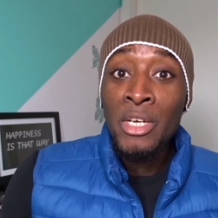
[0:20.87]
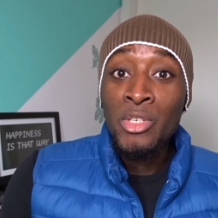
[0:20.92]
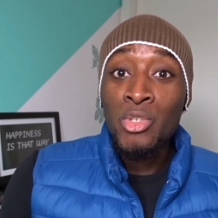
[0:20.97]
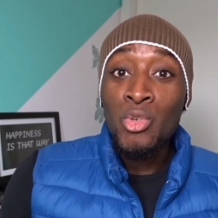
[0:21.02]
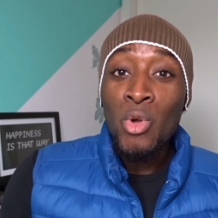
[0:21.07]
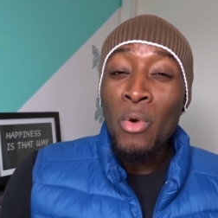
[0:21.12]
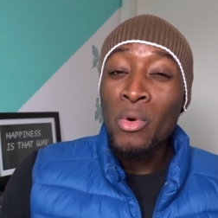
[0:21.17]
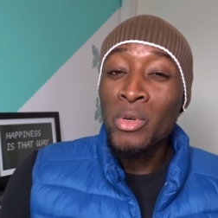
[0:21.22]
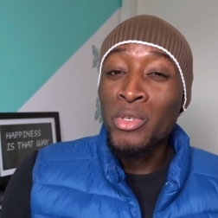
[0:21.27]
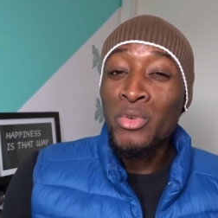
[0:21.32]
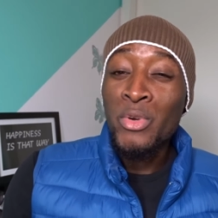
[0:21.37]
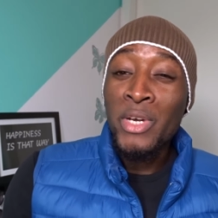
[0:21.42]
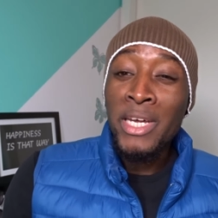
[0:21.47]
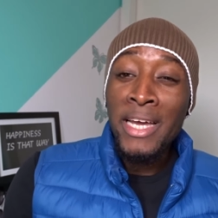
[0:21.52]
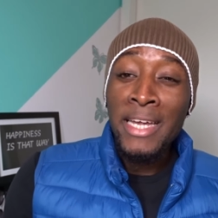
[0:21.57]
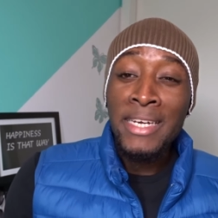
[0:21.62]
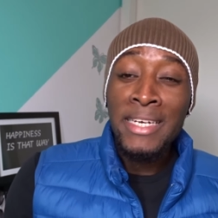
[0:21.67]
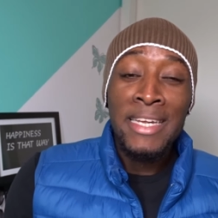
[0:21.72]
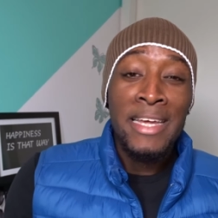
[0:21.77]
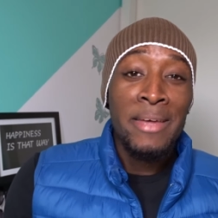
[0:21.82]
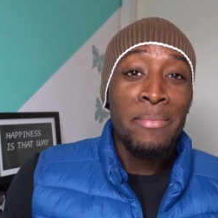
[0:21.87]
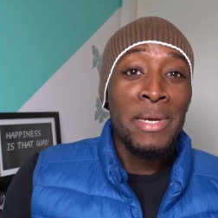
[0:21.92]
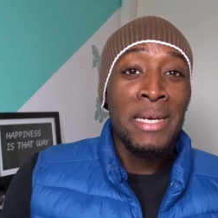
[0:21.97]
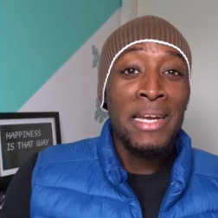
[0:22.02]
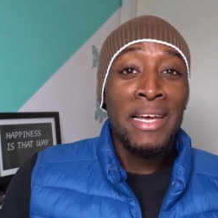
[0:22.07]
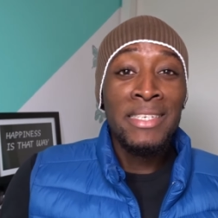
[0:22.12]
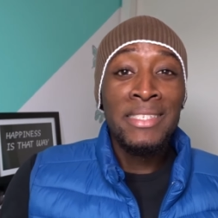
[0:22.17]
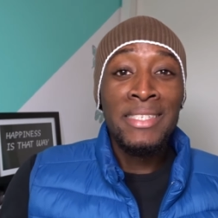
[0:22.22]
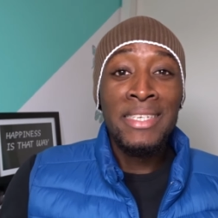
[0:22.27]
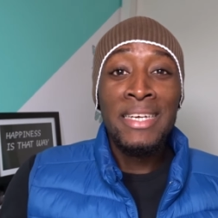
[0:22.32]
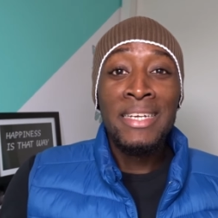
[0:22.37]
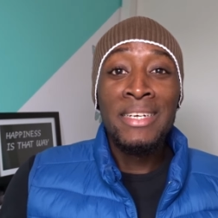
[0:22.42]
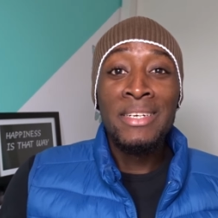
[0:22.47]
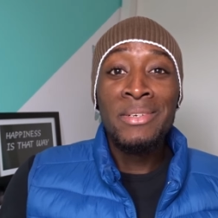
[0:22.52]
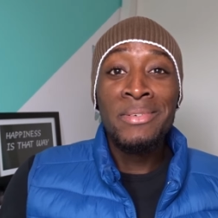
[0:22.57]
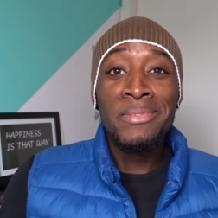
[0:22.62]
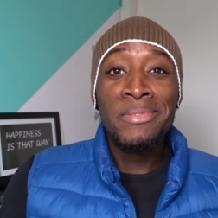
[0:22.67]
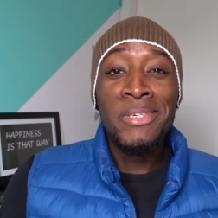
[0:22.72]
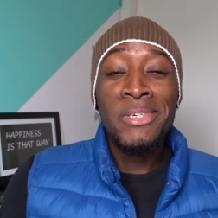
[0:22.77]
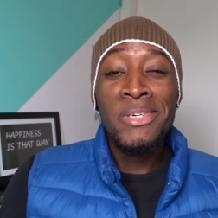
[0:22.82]
So I was looking at them and I
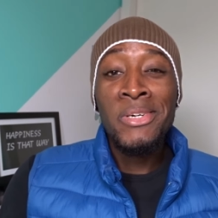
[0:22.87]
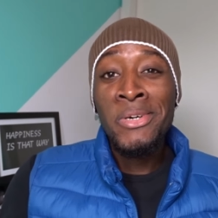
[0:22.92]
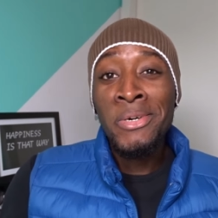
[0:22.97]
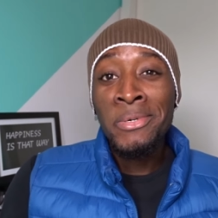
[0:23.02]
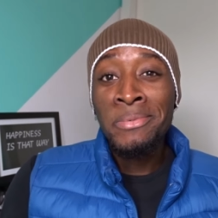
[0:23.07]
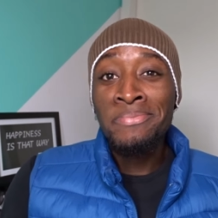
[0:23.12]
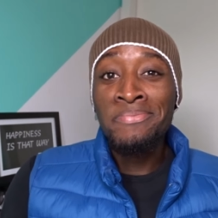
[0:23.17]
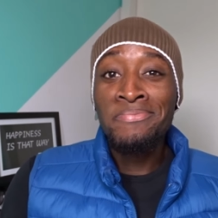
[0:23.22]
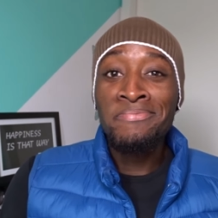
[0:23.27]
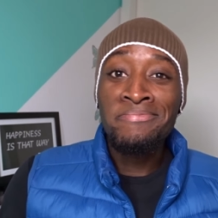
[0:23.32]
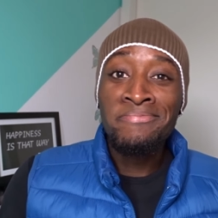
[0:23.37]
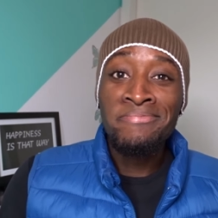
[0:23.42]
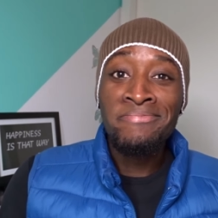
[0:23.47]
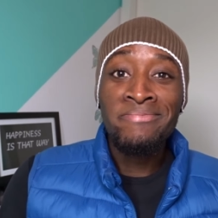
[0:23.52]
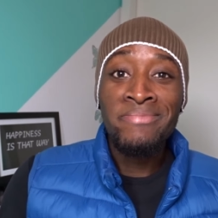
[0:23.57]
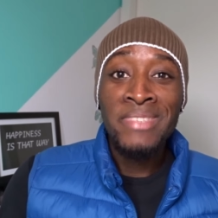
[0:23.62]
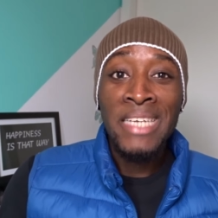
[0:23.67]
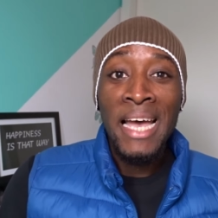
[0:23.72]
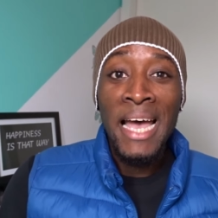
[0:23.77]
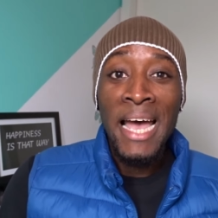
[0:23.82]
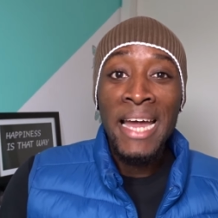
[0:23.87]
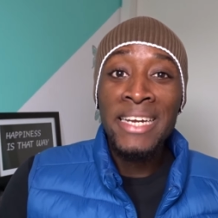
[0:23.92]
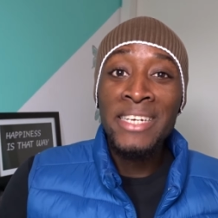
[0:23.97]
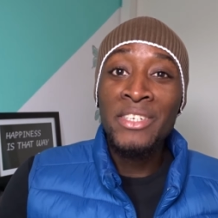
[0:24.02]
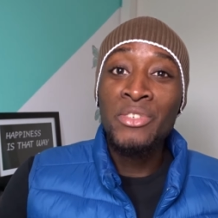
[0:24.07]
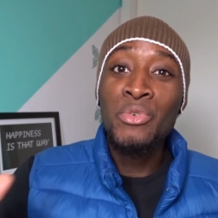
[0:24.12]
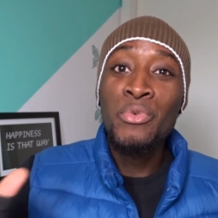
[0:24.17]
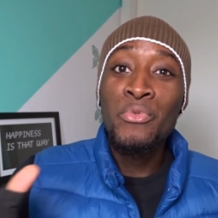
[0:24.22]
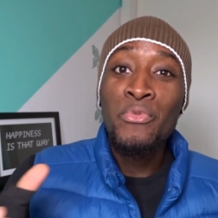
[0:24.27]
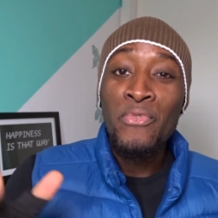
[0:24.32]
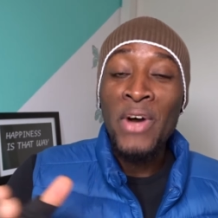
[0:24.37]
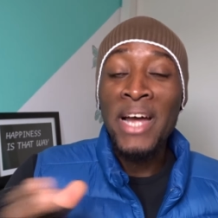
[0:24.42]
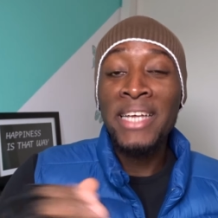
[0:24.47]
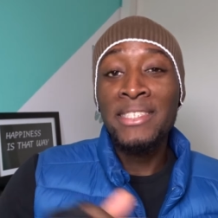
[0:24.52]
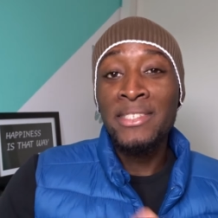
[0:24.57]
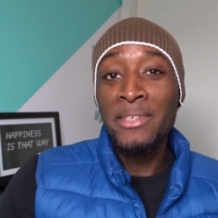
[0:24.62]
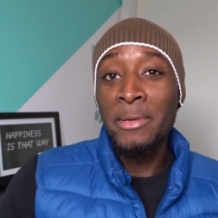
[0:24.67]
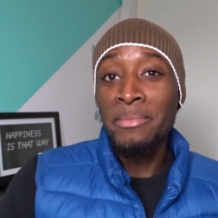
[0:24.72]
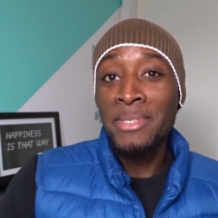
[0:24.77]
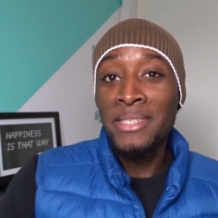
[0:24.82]
said, you know, I need to
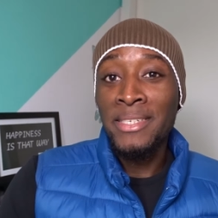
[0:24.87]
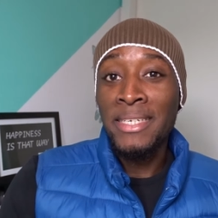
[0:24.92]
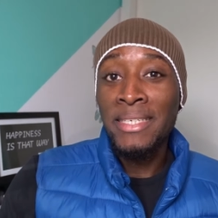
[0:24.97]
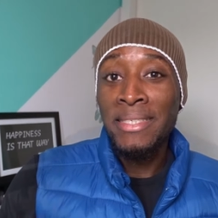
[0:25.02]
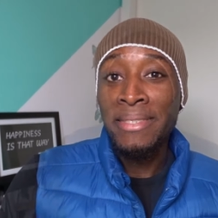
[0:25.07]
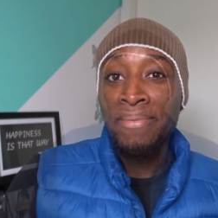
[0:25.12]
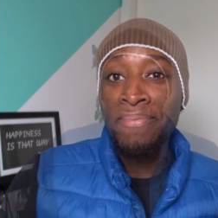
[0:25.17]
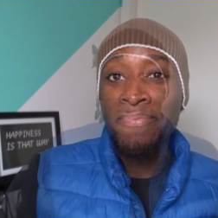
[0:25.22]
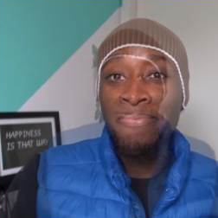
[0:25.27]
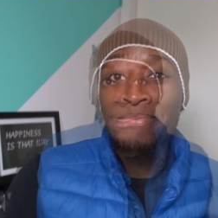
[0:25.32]
find something.